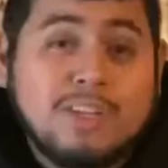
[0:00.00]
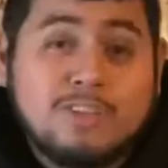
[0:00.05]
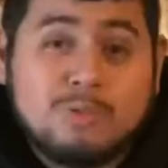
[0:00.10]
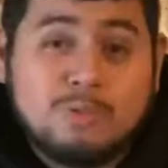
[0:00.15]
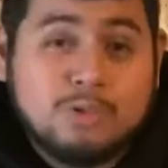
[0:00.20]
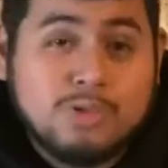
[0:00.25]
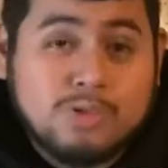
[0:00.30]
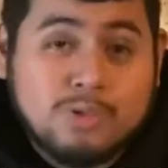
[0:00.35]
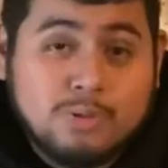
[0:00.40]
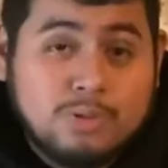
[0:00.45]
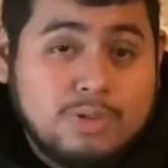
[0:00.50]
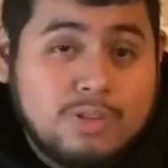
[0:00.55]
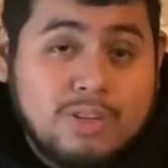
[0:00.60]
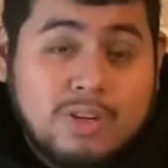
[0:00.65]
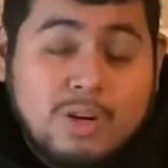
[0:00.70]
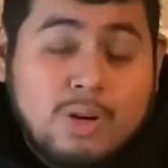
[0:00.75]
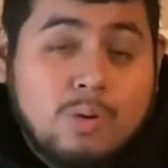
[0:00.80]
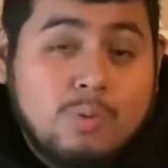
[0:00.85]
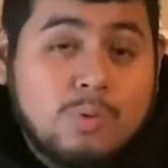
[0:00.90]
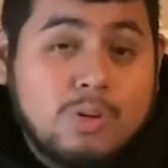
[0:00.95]
too sure
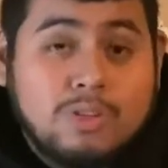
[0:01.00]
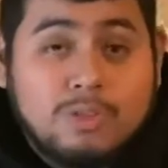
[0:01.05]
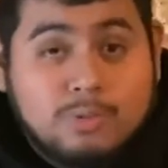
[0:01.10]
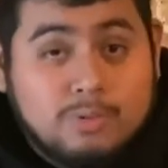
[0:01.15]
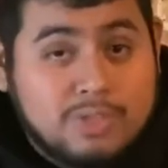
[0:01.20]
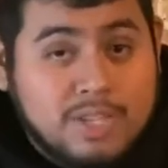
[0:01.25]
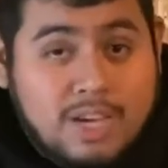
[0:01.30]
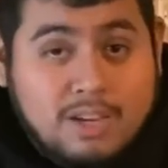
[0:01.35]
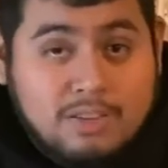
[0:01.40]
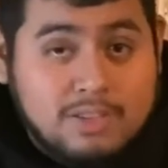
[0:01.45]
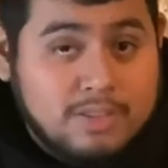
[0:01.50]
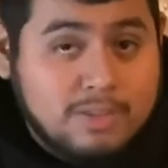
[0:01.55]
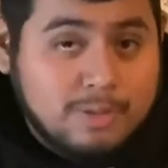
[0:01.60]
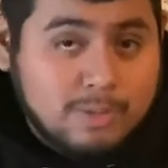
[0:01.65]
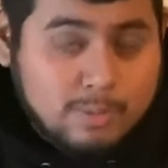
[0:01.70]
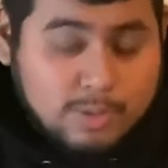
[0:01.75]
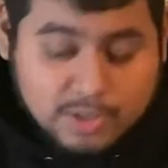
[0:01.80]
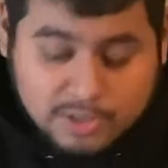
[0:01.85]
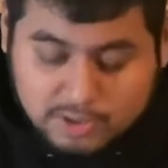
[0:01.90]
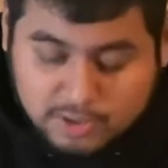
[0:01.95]
what news outlet it
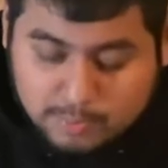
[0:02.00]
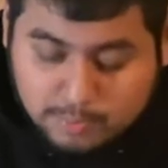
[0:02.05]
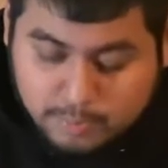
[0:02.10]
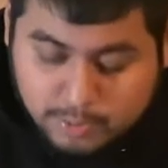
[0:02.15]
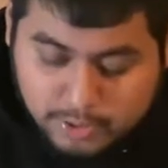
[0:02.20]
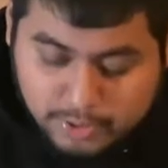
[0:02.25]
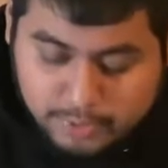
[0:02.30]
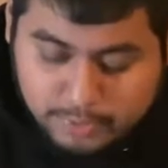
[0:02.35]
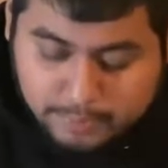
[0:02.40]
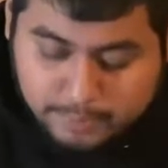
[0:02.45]
was, but